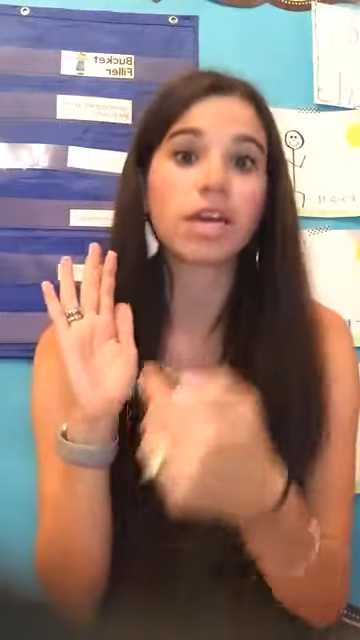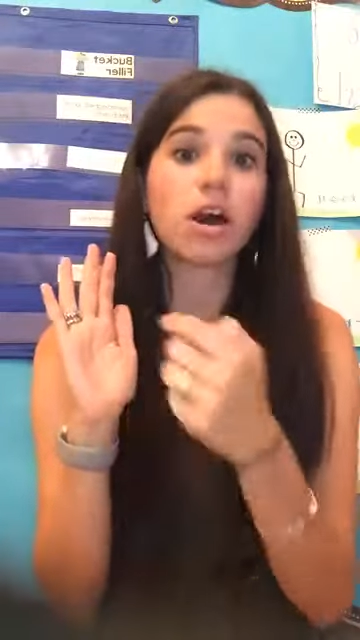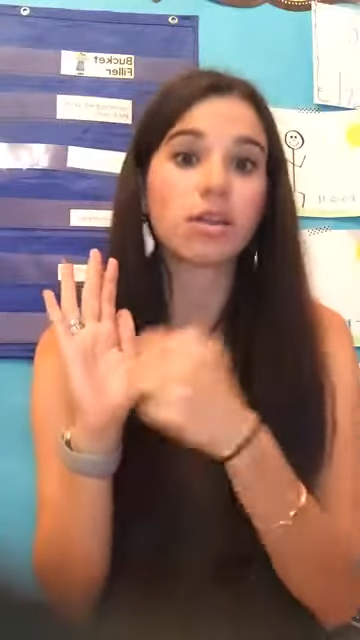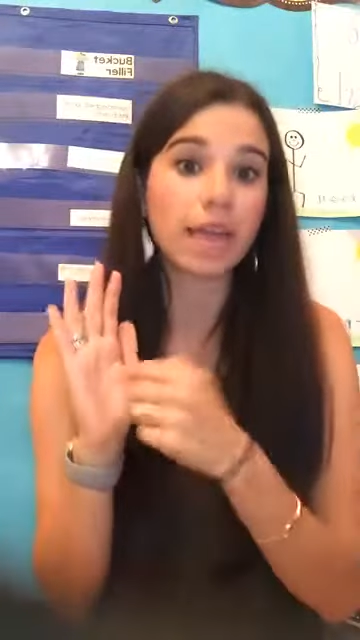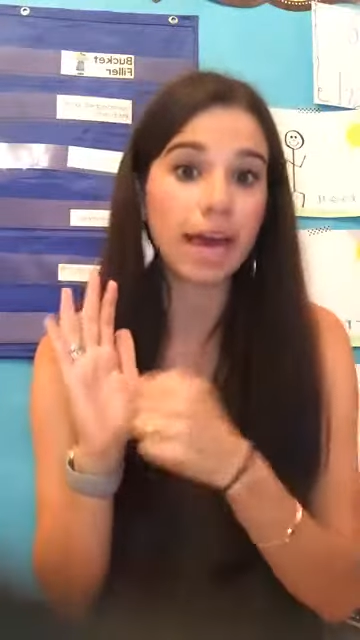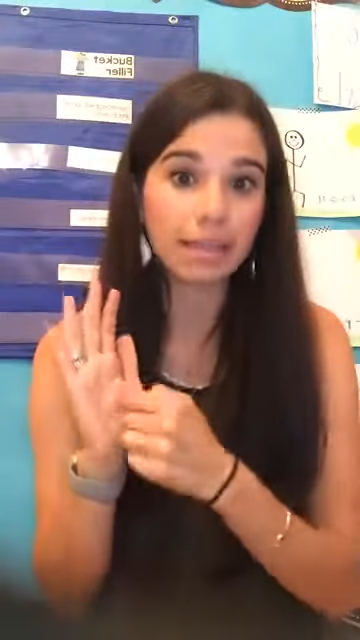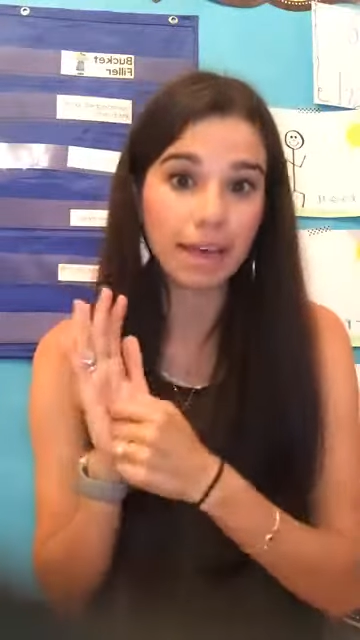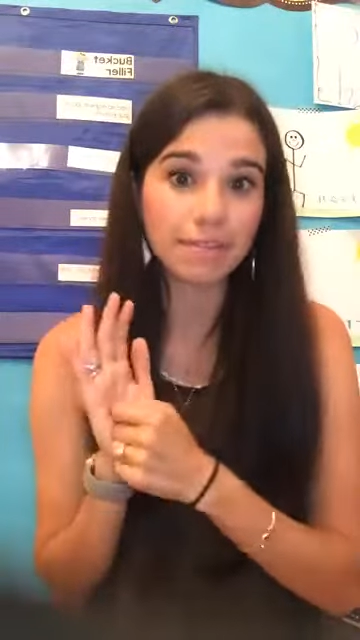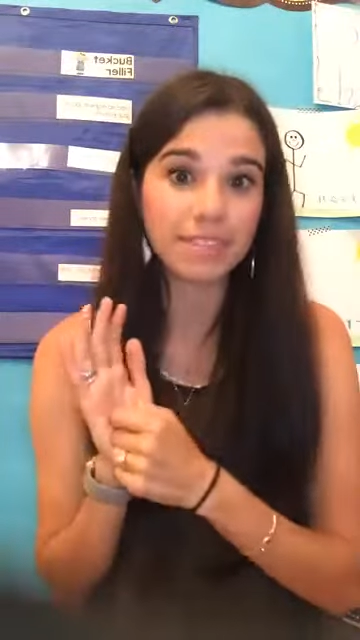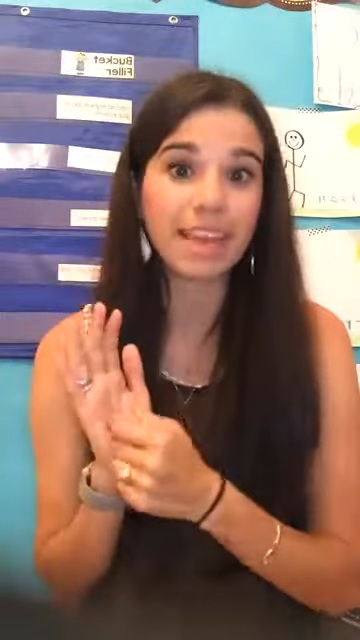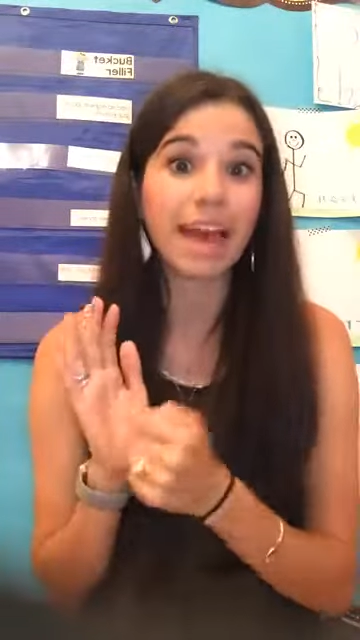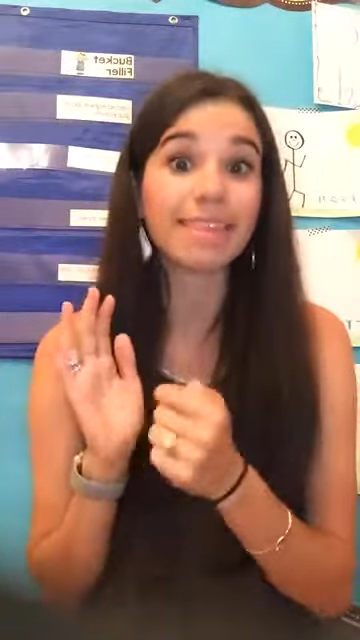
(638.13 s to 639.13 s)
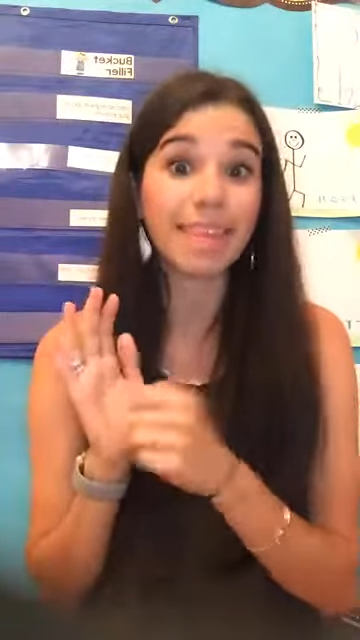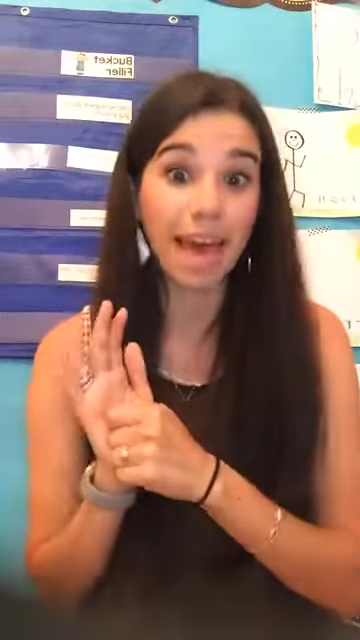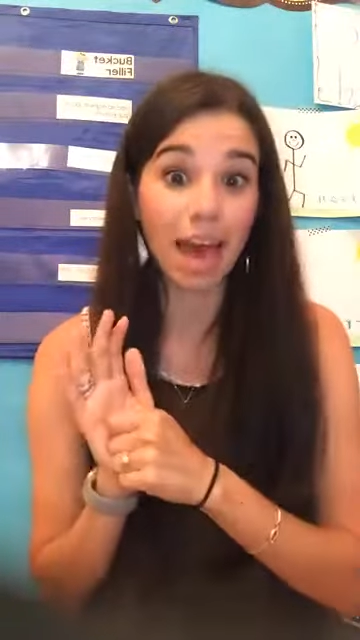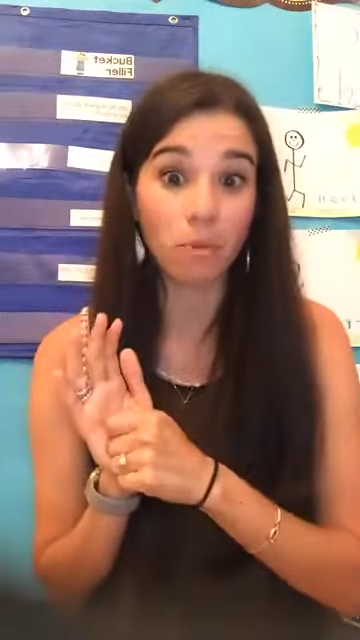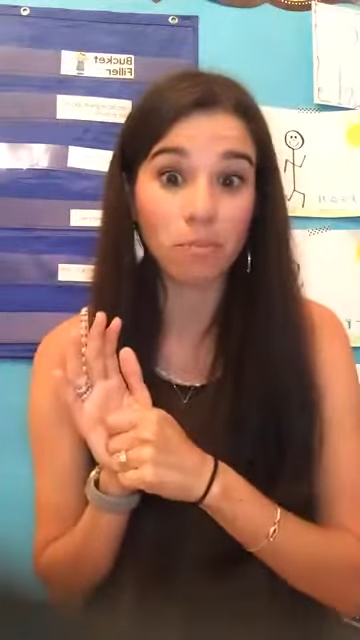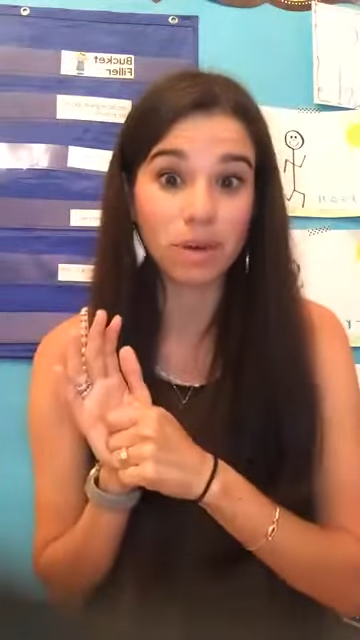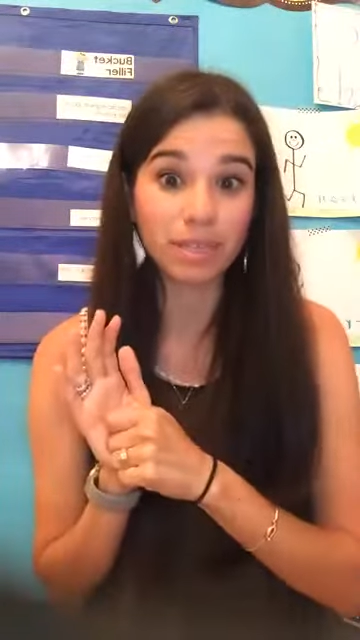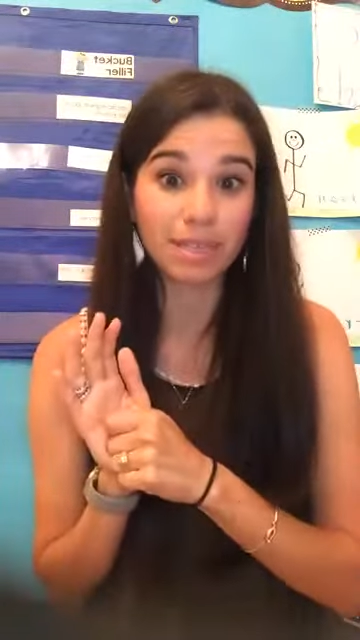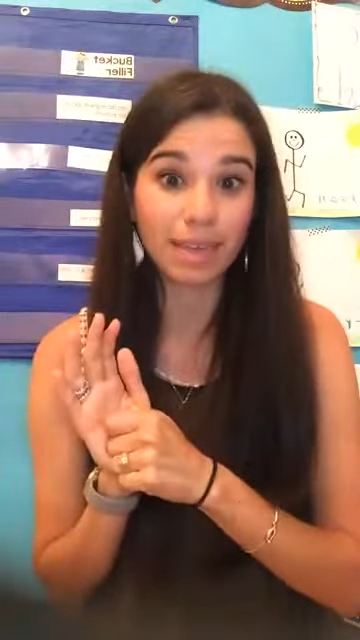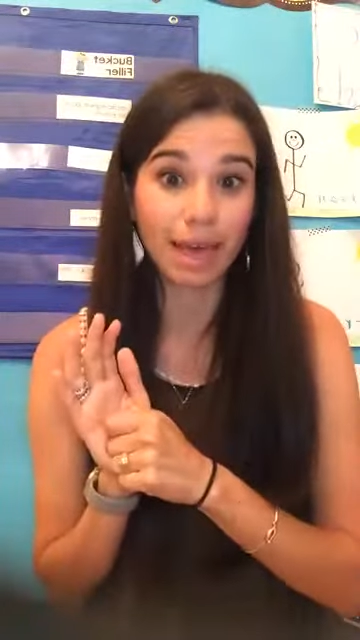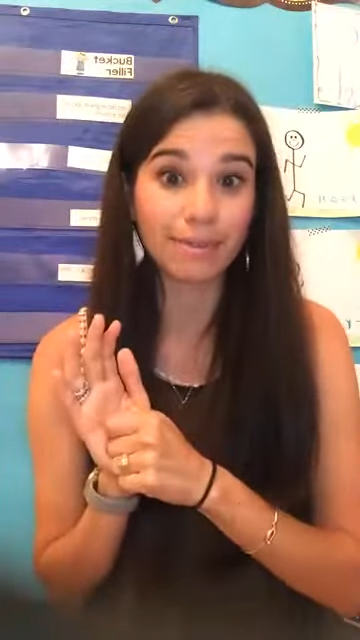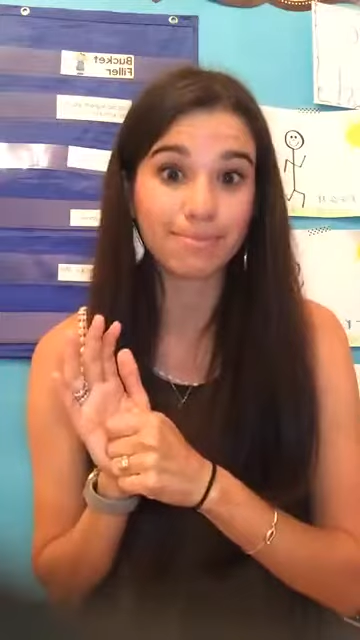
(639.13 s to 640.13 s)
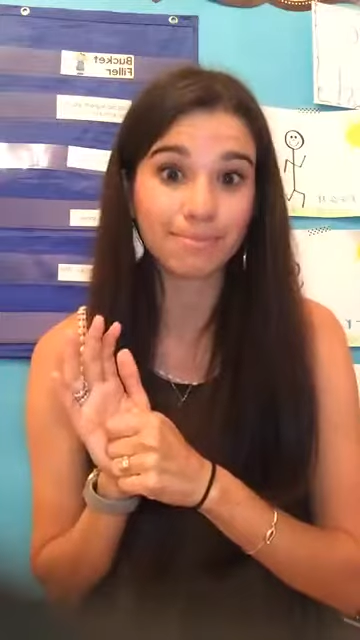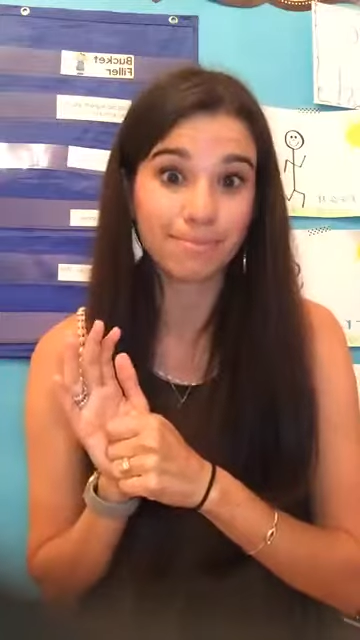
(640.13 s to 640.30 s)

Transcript: on that left side, the output side.